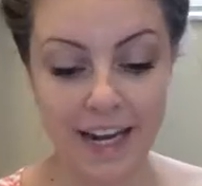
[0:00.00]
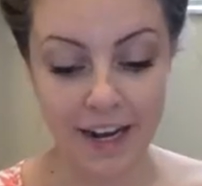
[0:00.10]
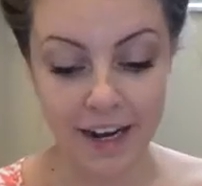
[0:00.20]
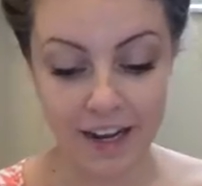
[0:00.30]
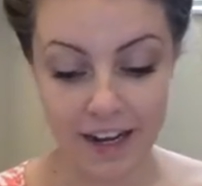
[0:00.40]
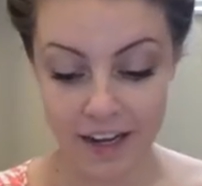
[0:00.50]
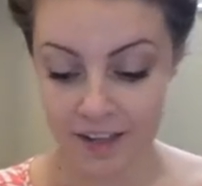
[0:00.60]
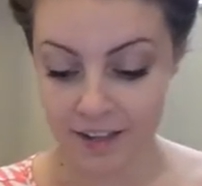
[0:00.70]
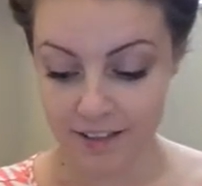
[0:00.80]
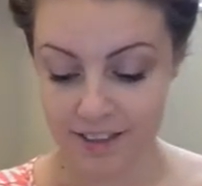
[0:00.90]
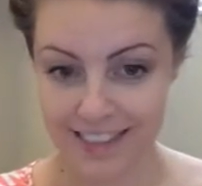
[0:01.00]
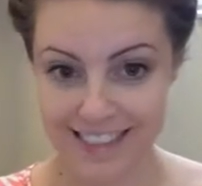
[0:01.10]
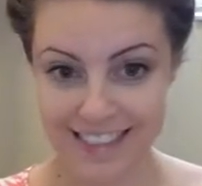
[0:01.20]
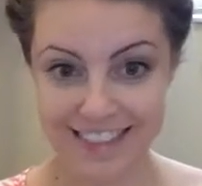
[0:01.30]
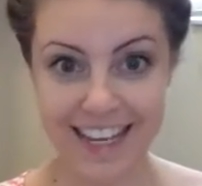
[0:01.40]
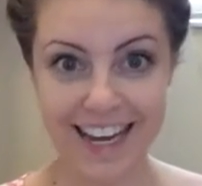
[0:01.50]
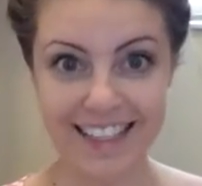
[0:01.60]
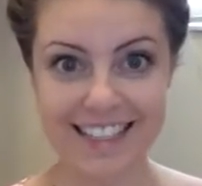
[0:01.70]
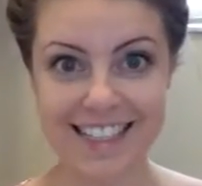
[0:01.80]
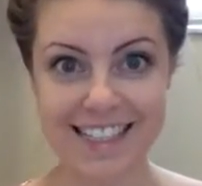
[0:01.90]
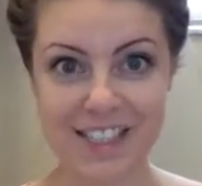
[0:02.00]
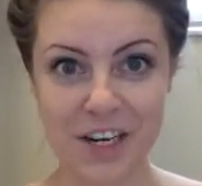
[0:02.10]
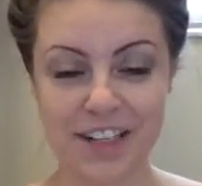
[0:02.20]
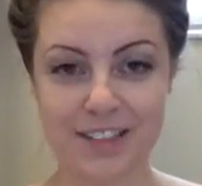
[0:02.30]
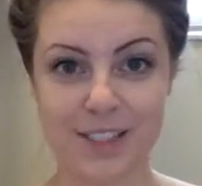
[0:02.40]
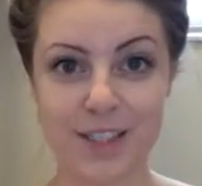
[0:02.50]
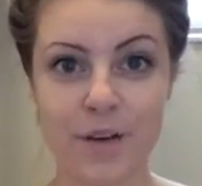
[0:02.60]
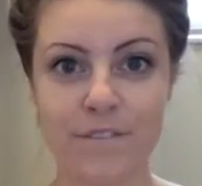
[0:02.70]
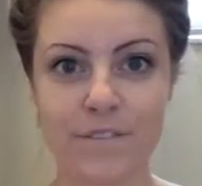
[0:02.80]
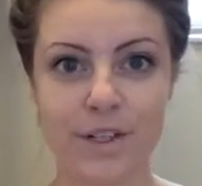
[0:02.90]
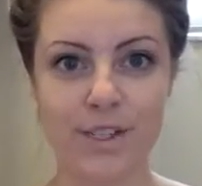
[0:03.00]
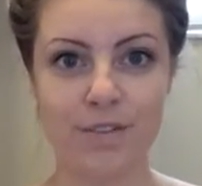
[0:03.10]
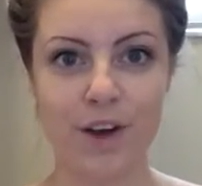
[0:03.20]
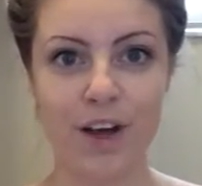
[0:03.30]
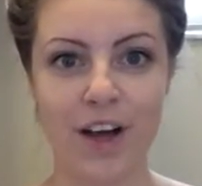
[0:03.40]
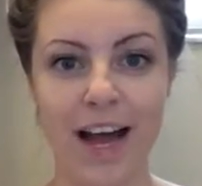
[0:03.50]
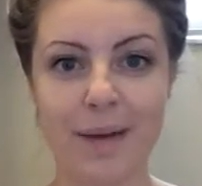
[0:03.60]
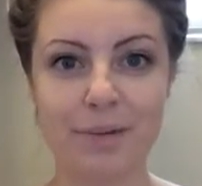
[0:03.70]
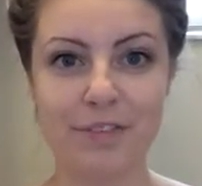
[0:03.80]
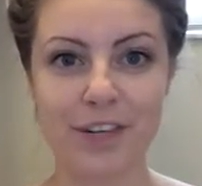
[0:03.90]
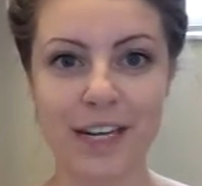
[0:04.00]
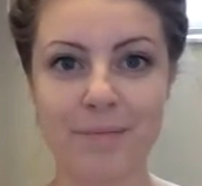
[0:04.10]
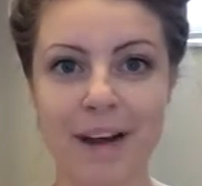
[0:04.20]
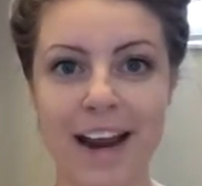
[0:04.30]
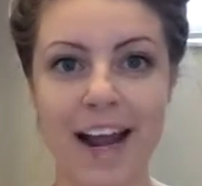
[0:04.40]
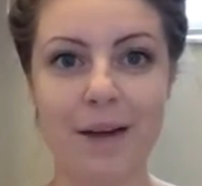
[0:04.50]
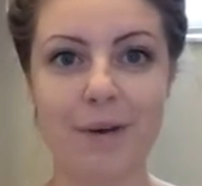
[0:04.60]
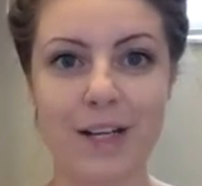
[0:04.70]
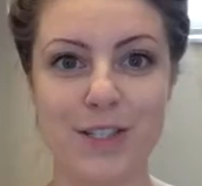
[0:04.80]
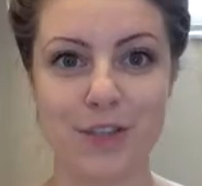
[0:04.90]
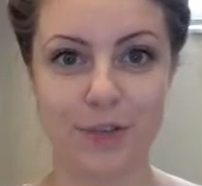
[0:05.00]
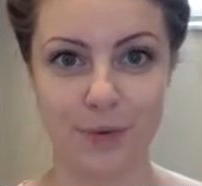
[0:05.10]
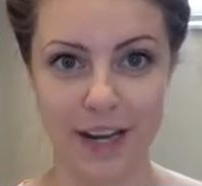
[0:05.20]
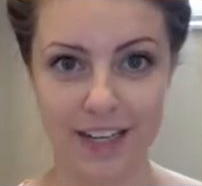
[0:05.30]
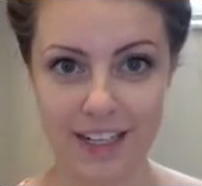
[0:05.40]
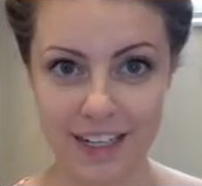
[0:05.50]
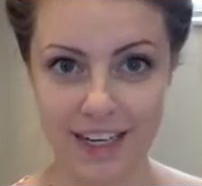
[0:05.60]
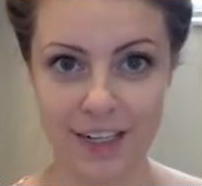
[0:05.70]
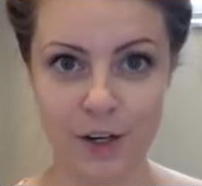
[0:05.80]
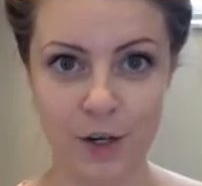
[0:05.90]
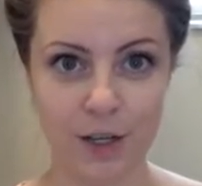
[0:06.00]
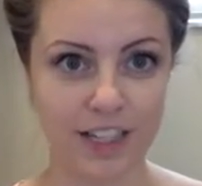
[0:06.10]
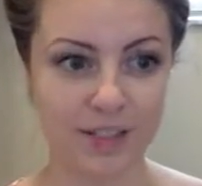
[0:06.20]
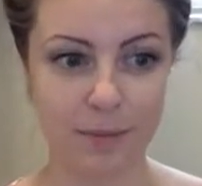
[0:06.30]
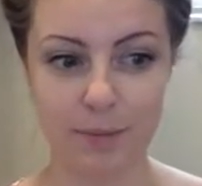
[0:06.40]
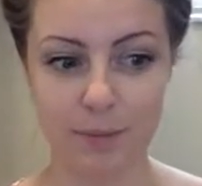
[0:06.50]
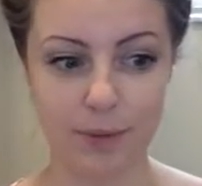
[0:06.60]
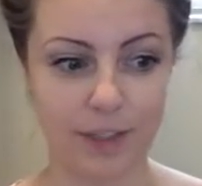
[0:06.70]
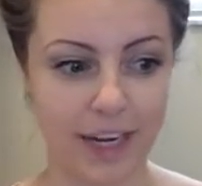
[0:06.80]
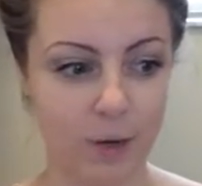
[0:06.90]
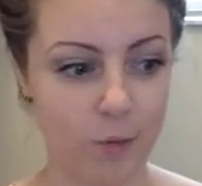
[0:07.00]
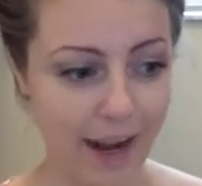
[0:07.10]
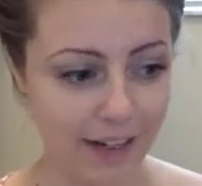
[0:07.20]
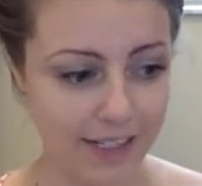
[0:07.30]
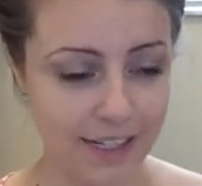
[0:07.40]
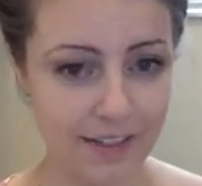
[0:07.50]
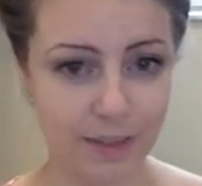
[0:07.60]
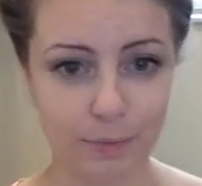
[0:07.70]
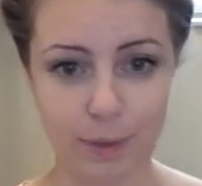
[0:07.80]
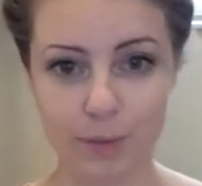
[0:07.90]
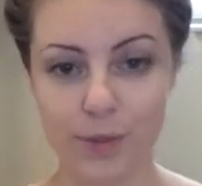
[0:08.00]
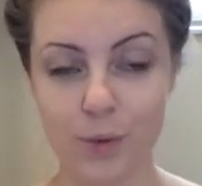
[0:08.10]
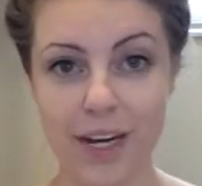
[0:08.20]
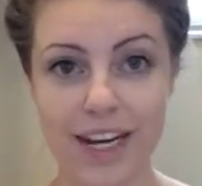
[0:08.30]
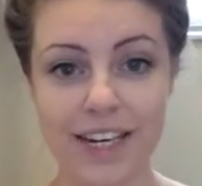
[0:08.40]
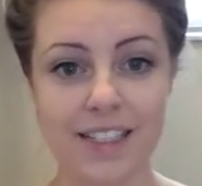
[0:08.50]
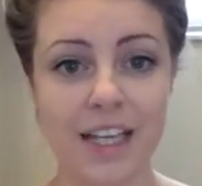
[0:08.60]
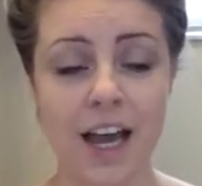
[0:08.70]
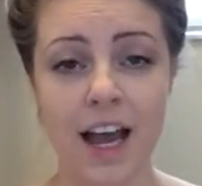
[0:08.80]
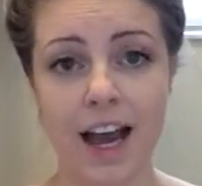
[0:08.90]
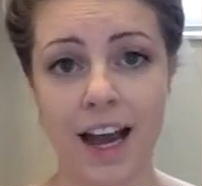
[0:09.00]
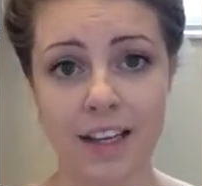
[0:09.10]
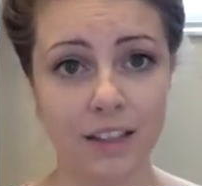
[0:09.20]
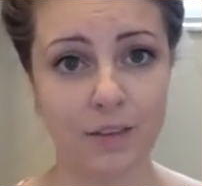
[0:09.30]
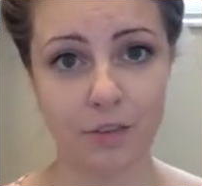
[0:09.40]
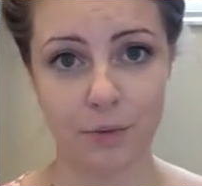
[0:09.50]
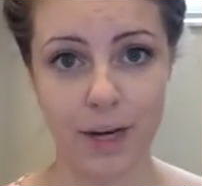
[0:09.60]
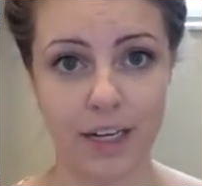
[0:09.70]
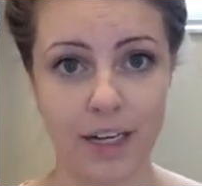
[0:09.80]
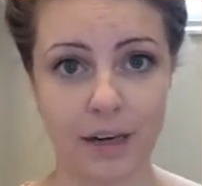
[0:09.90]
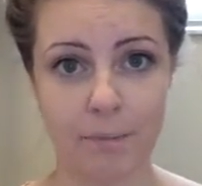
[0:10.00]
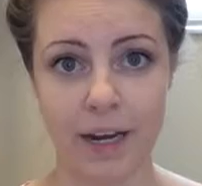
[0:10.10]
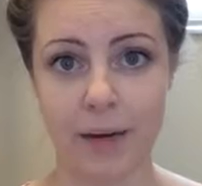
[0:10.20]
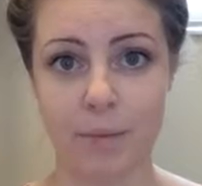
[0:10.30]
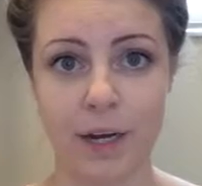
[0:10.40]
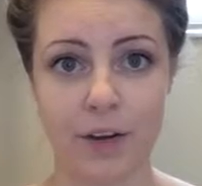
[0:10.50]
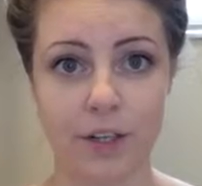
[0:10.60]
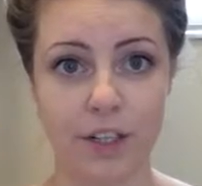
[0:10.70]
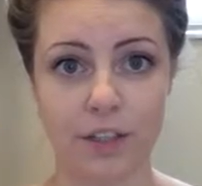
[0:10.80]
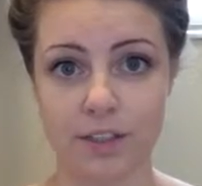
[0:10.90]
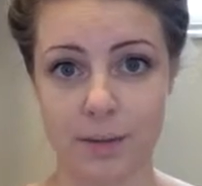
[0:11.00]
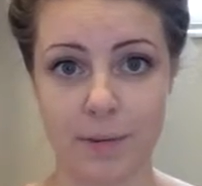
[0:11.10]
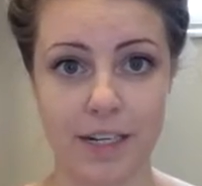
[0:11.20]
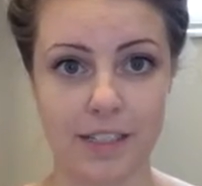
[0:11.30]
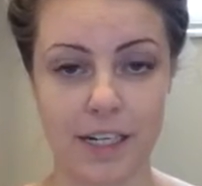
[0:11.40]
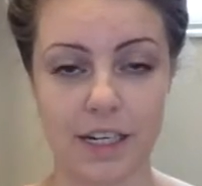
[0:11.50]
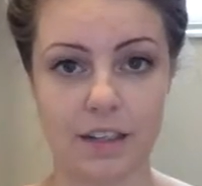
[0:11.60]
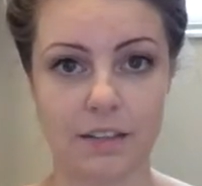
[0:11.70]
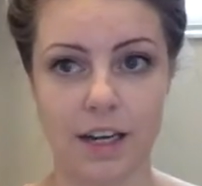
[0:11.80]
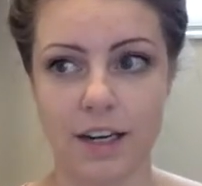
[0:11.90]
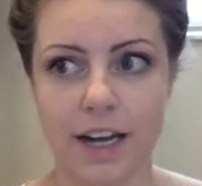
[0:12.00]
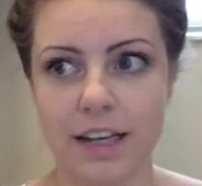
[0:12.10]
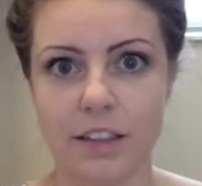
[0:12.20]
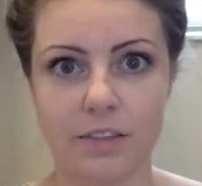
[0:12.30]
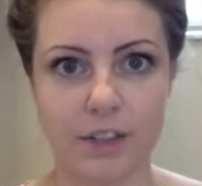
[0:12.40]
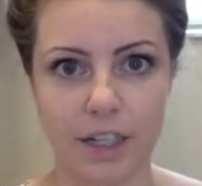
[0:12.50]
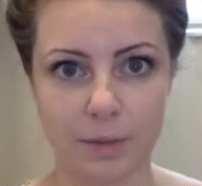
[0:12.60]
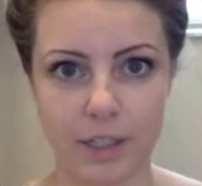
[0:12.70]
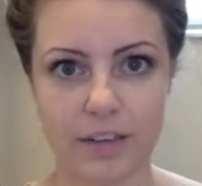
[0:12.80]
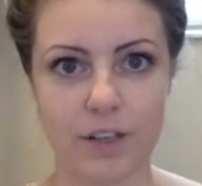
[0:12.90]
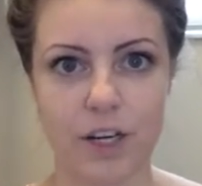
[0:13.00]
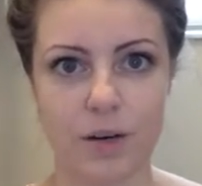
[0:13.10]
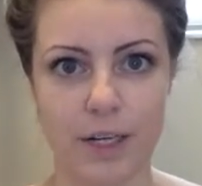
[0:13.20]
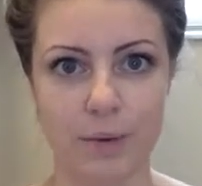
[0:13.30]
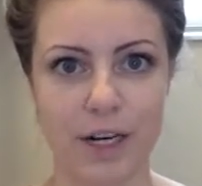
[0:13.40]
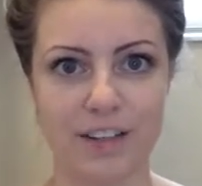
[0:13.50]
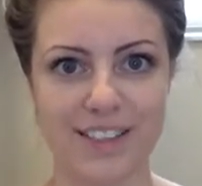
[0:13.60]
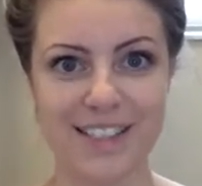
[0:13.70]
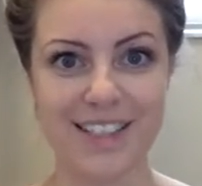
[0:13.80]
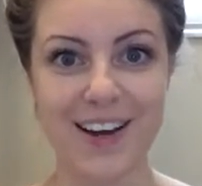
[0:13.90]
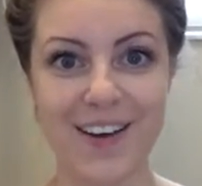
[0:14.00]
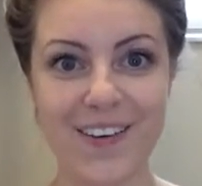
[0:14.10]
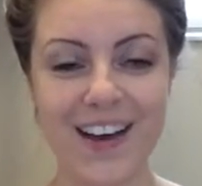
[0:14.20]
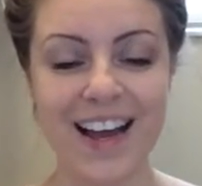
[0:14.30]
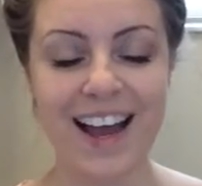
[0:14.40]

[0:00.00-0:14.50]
And yeah, let's get started. So first of all, I prefer to get my eyebrows threaded. I know lots of people like waxing, some people tweeze. I love threading. My brow girl is amazing. Like, I love her. I would never go anywhere else. So,